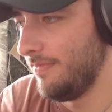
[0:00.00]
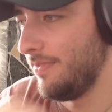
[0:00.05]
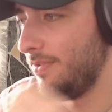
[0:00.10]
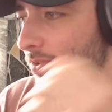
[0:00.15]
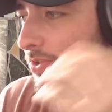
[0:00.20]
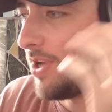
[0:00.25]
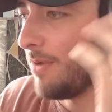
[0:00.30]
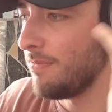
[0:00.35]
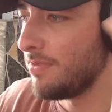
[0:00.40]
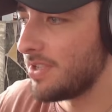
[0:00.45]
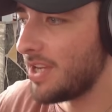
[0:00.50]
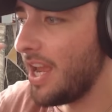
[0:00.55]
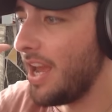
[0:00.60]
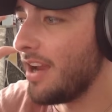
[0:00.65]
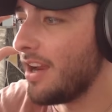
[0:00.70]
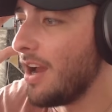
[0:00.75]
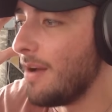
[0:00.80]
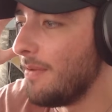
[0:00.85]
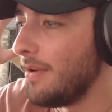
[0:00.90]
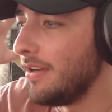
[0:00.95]
Jump scare
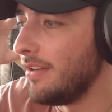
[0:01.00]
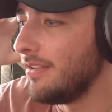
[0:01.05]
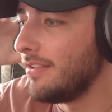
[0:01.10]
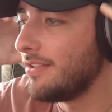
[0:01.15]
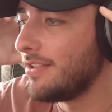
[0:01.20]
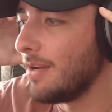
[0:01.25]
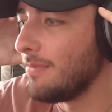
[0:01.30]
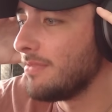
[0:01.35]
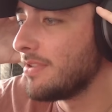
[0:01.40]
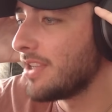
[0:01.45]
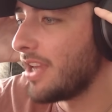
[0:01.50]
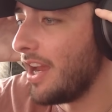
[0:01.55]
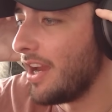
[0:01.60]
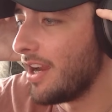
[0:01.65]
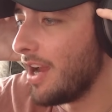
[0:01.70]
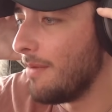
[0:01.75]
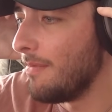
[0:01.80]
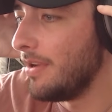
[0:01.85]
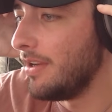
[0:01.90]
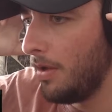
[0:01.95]
coming. Jump scare
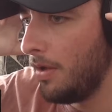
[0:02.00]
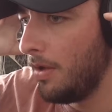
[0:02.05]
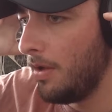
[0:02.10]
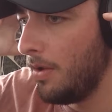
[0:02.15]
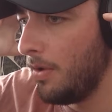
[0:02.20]
coming.